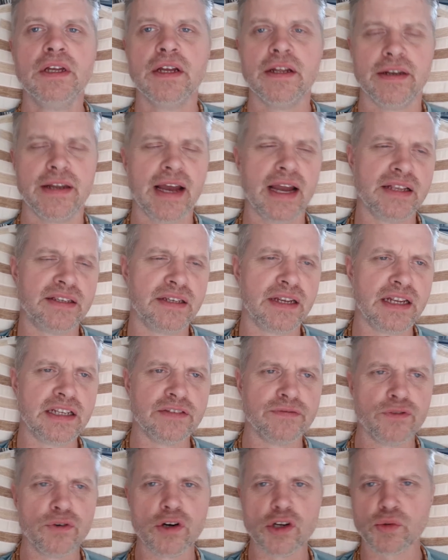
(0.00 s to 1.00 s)

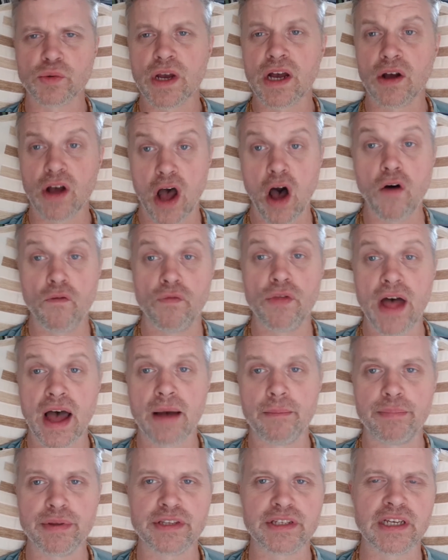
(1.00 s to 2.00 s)
1984 as well of
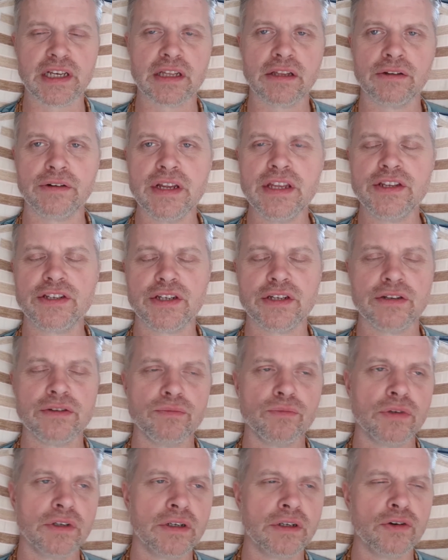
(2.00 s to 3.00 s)
that particular incident
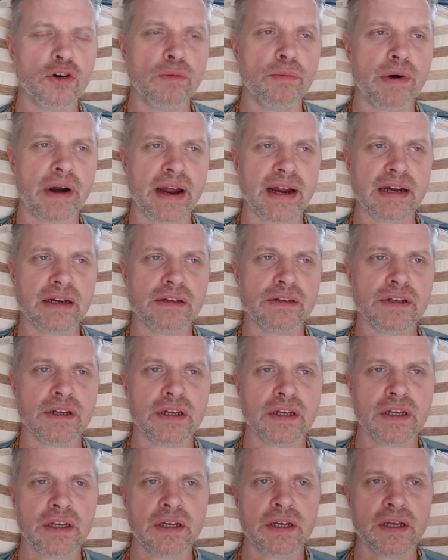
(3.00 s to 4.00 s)
where O'Brien,
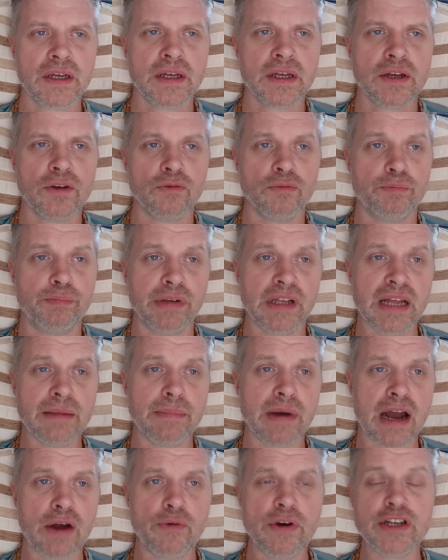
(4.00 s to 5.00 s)
played
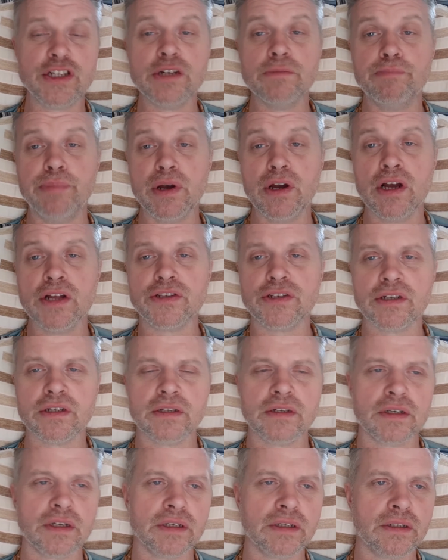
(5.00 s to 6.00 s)
by Richard
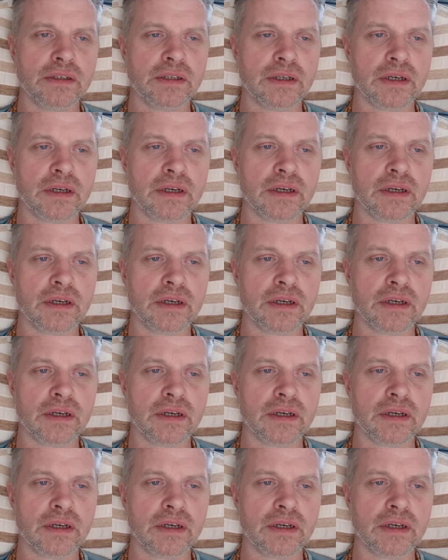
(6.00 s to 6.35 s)
Burton, and